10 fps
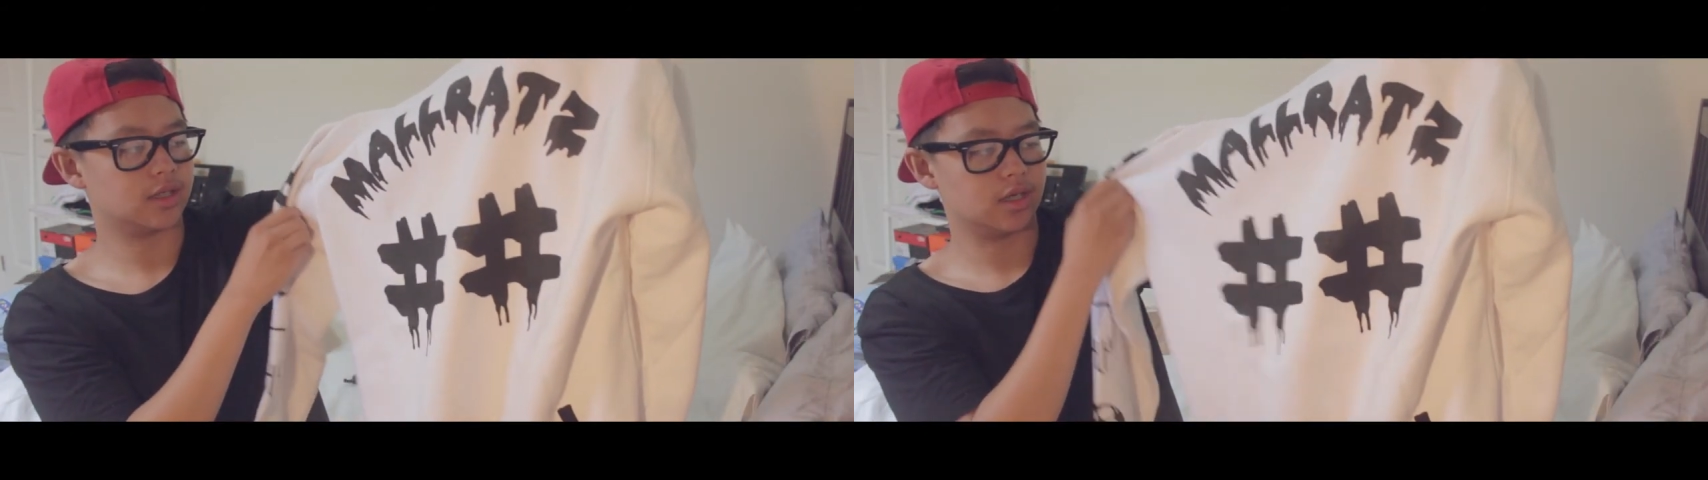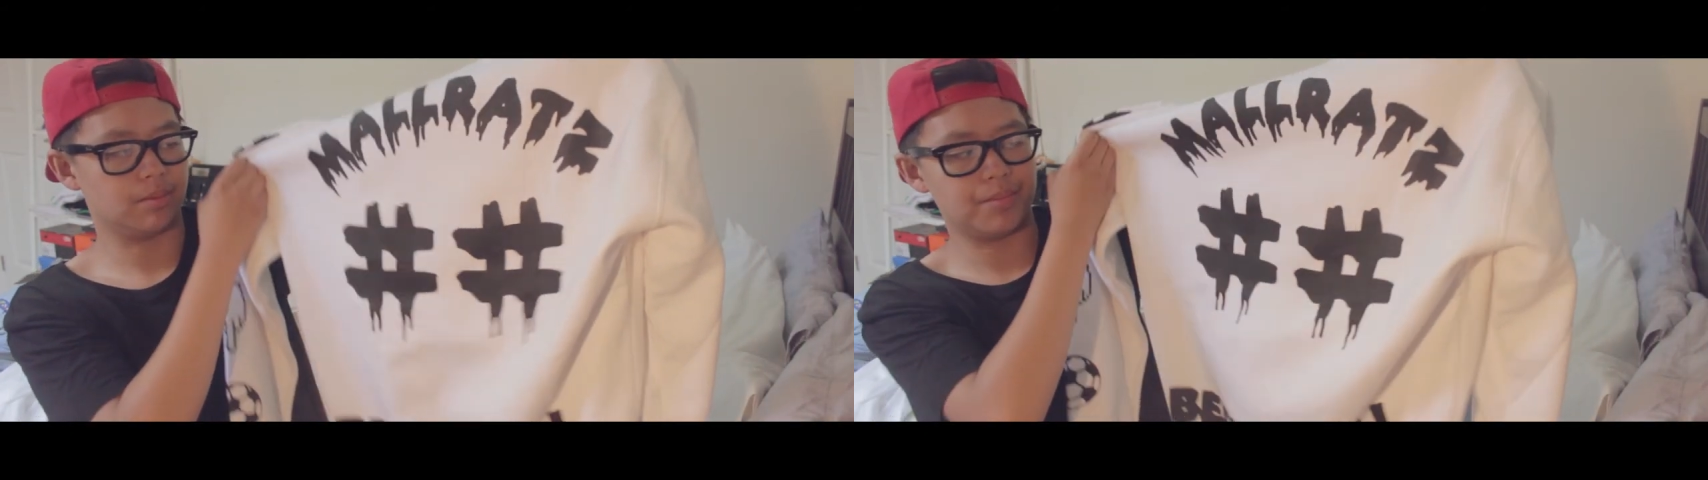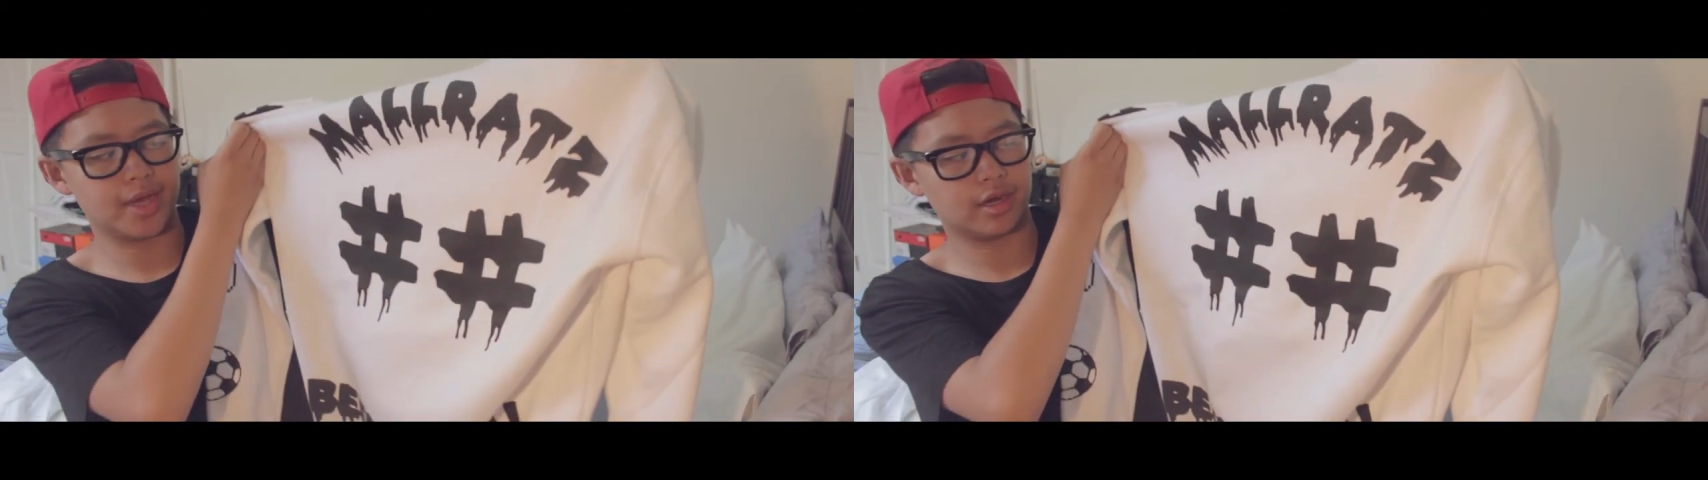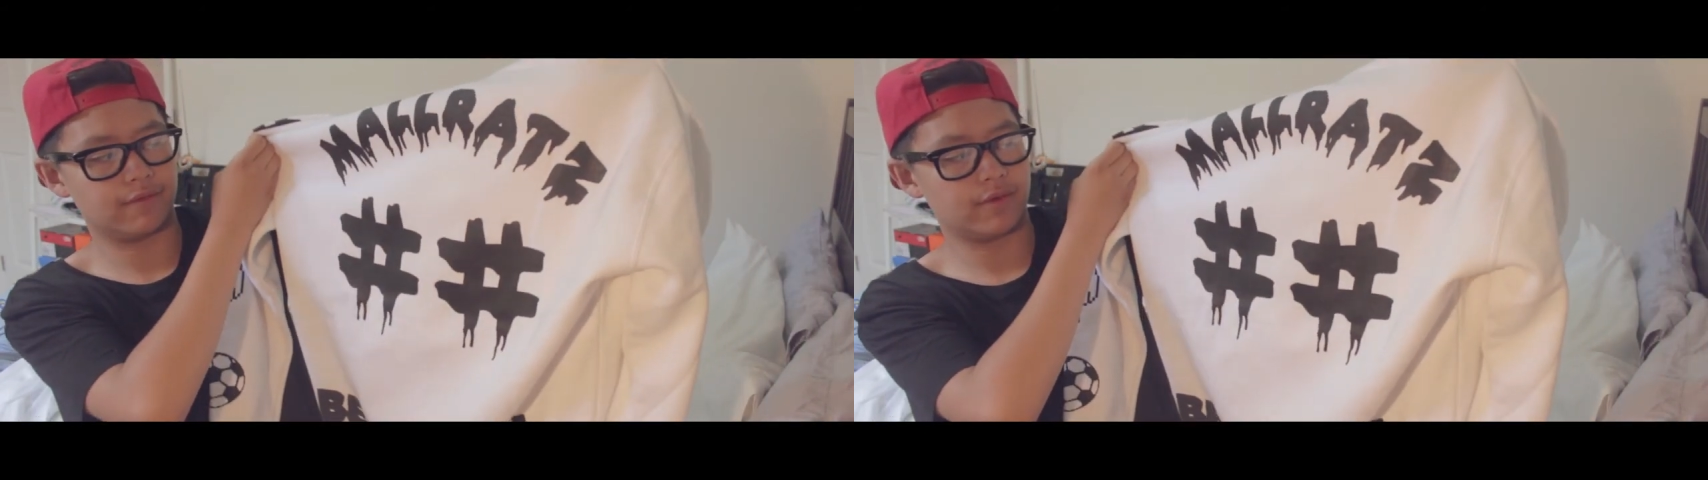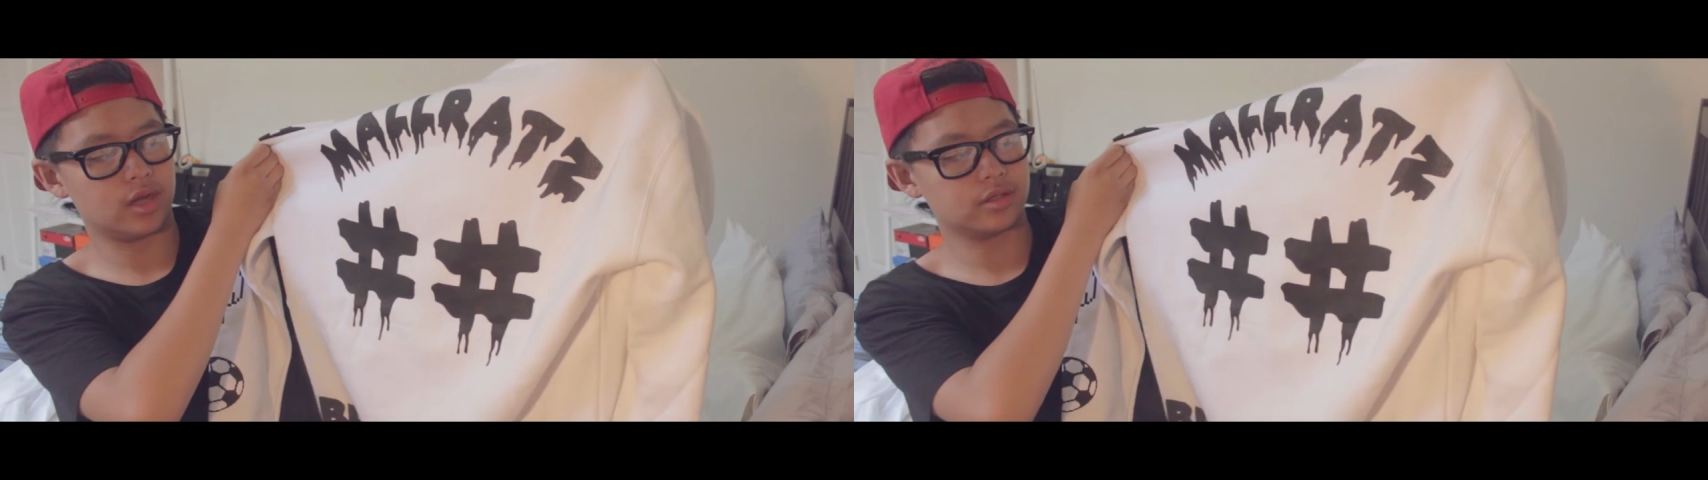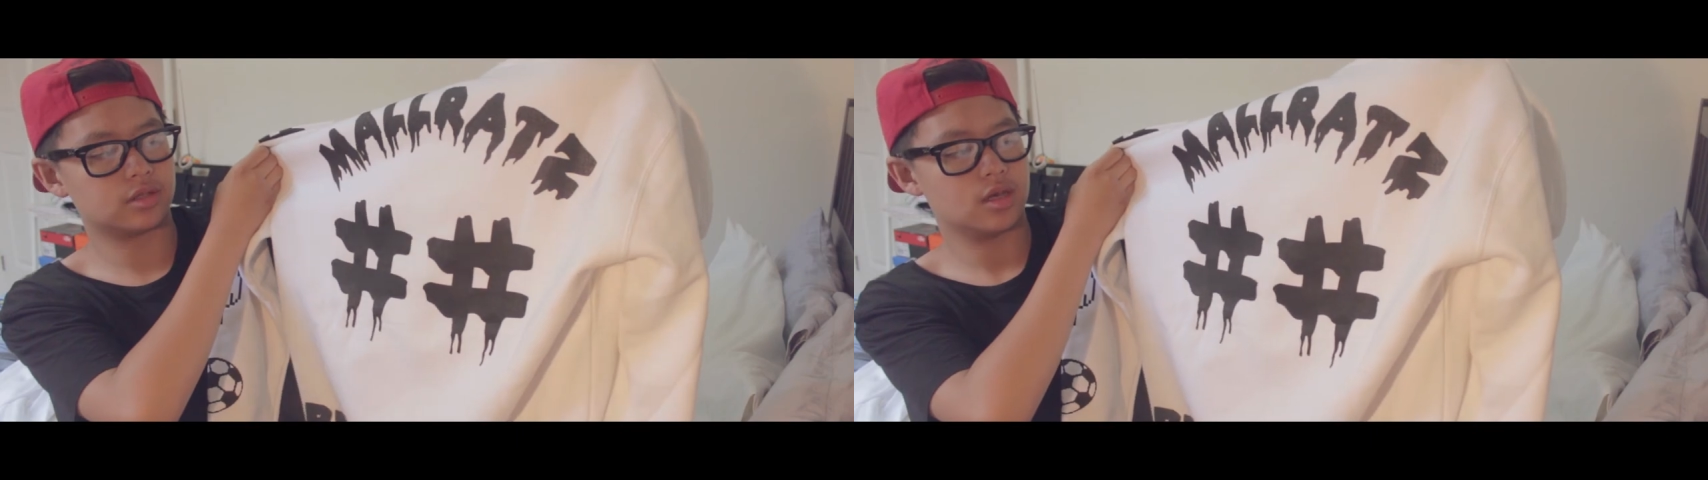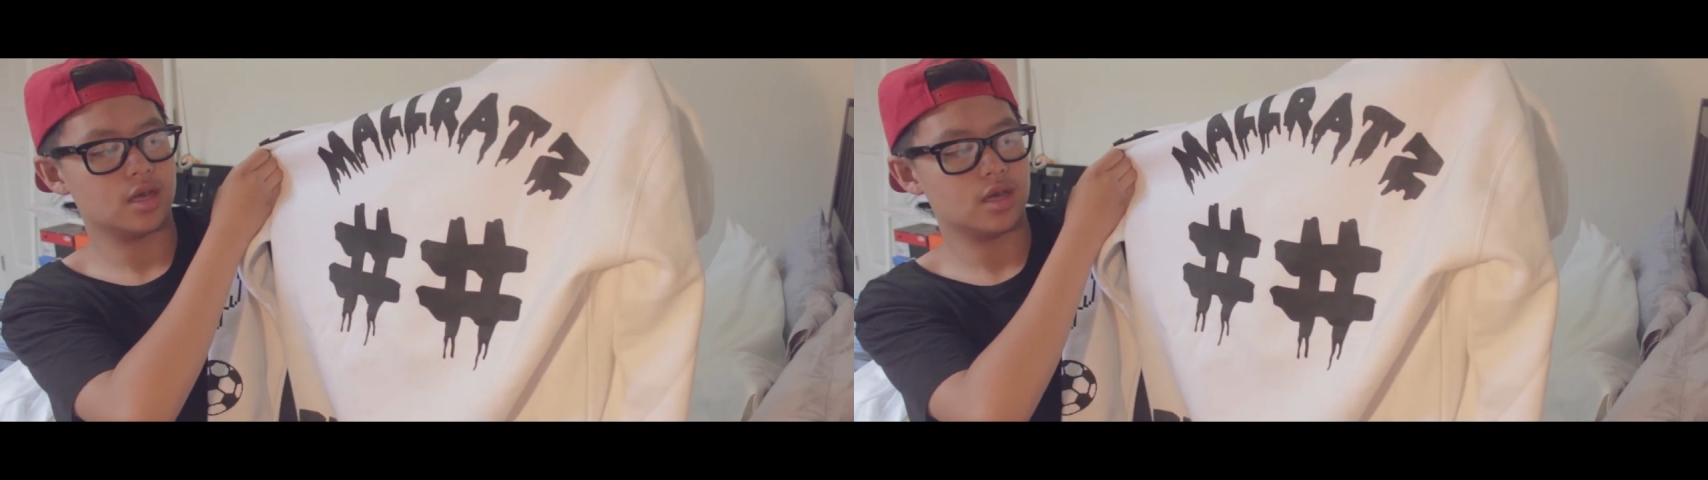in a bigger font.